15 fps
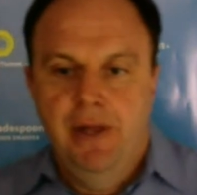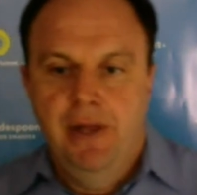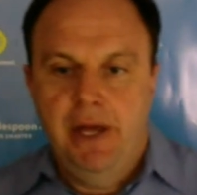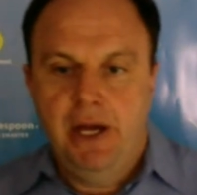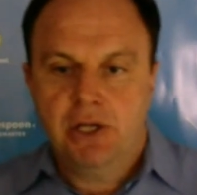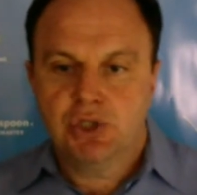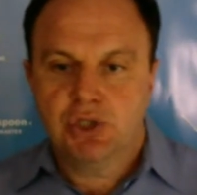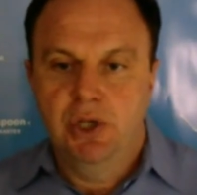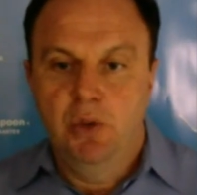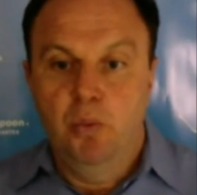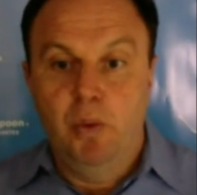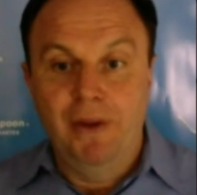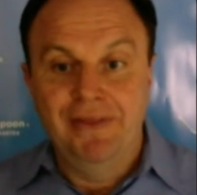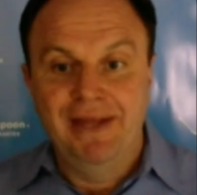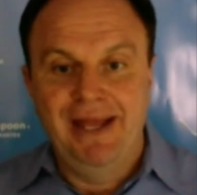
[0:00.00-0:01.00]
actually
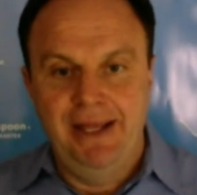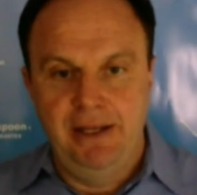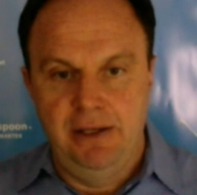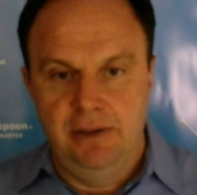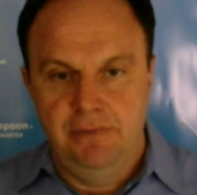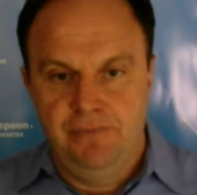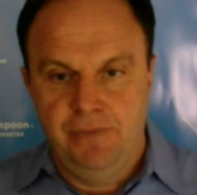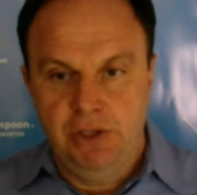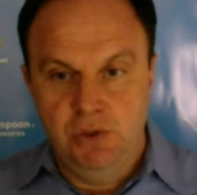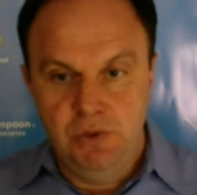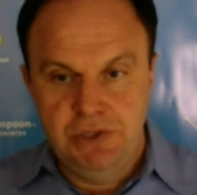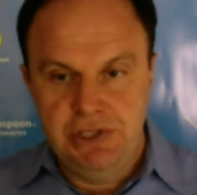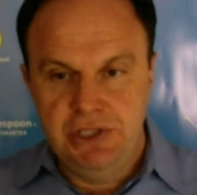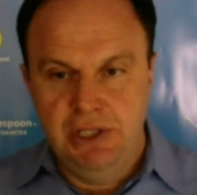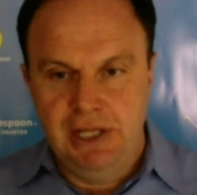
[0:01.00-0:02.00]
180. I do
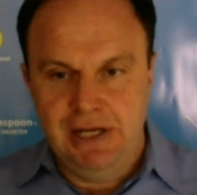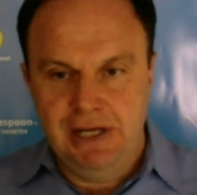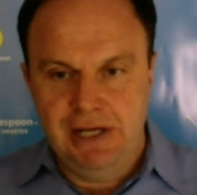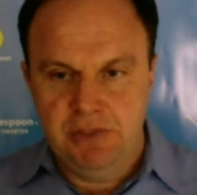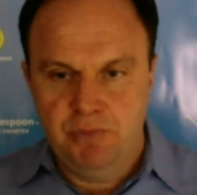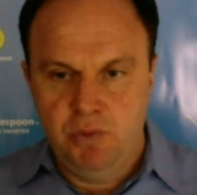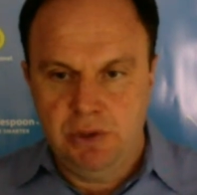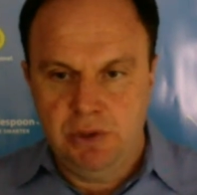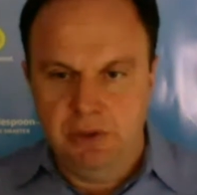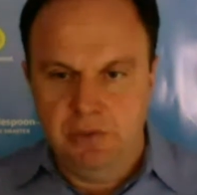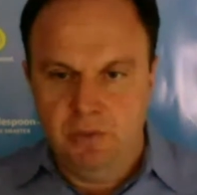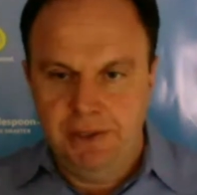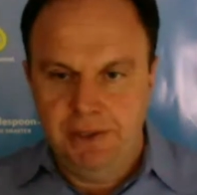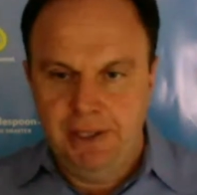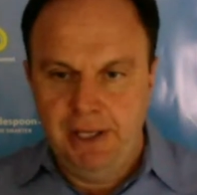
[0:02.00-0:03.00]
see a lot of support at
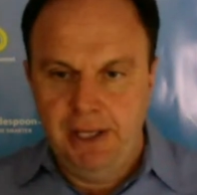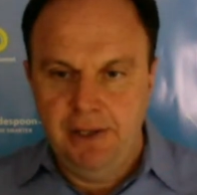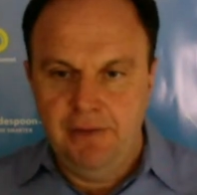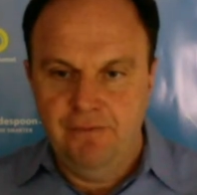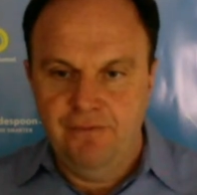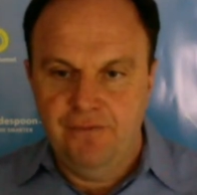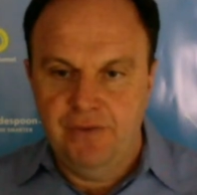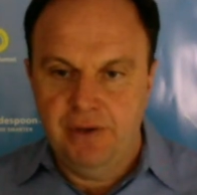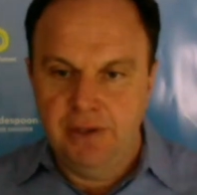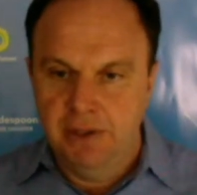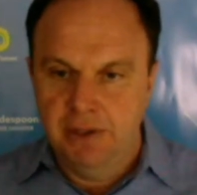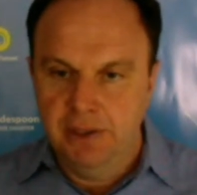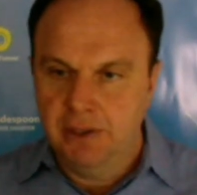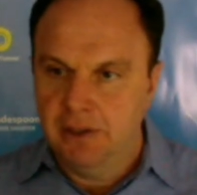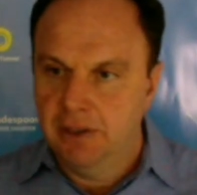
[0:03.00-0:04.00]
180, very
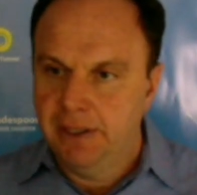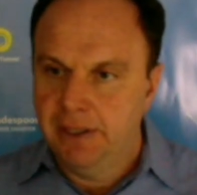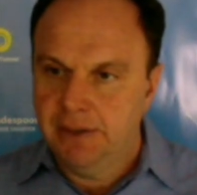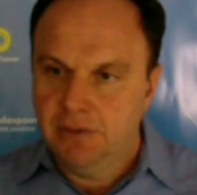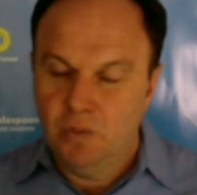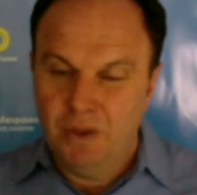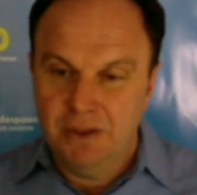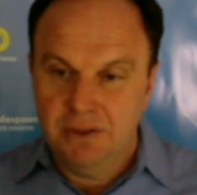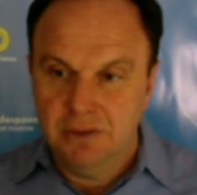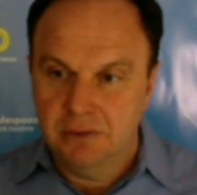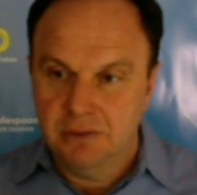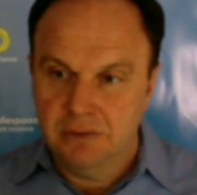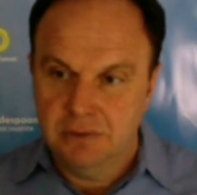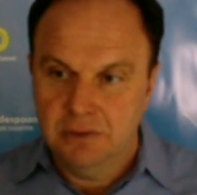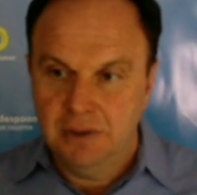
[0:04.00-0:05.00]
little at
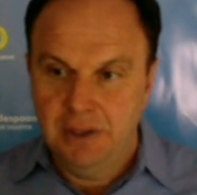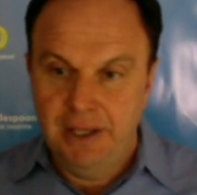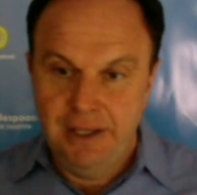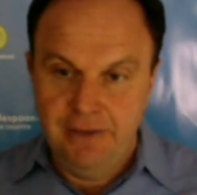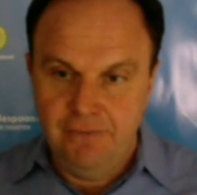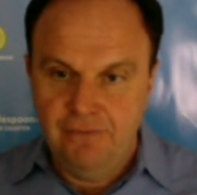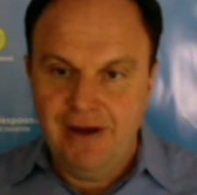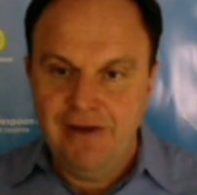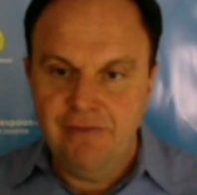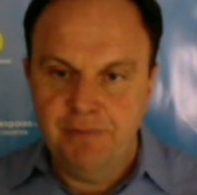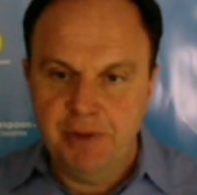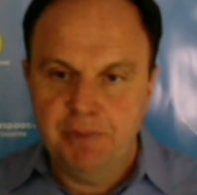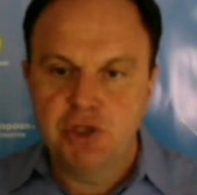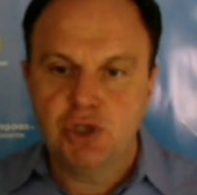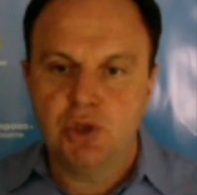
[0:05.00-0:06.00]
185,
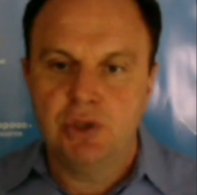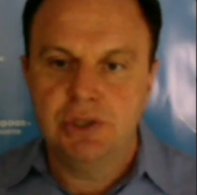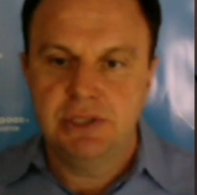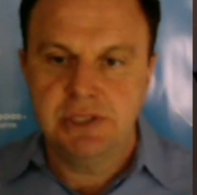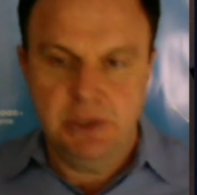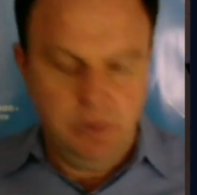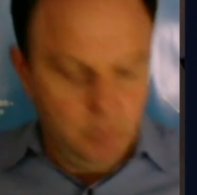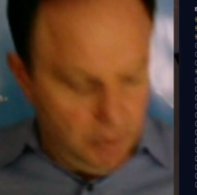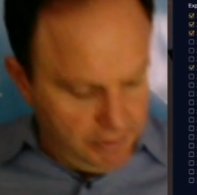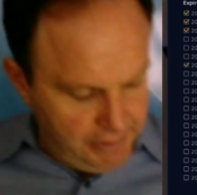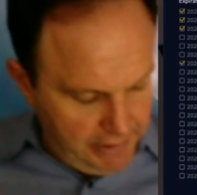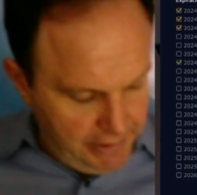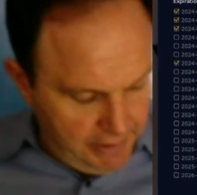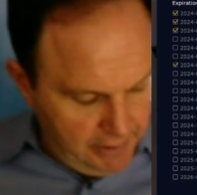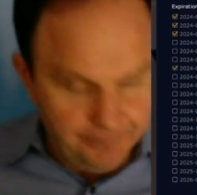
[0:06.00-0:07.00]
but majority is at
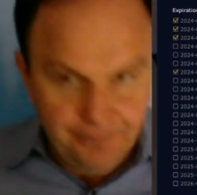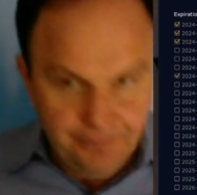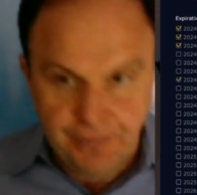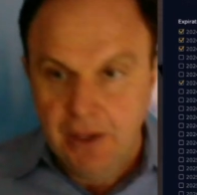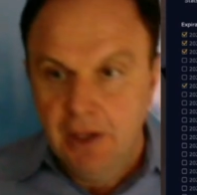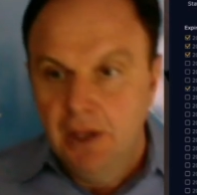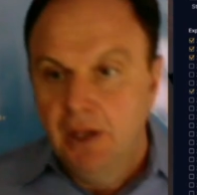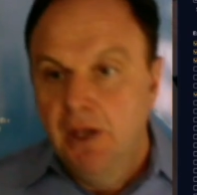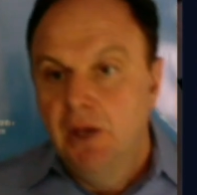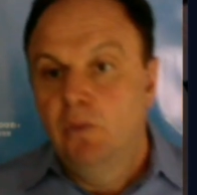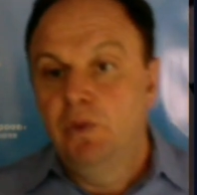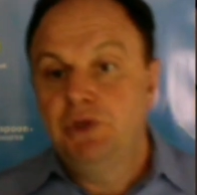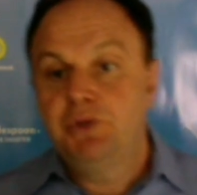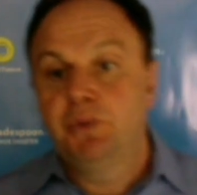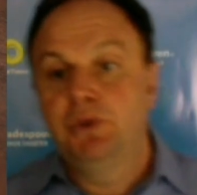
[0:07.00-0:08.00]
180,
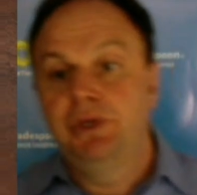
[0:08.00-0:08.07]
which would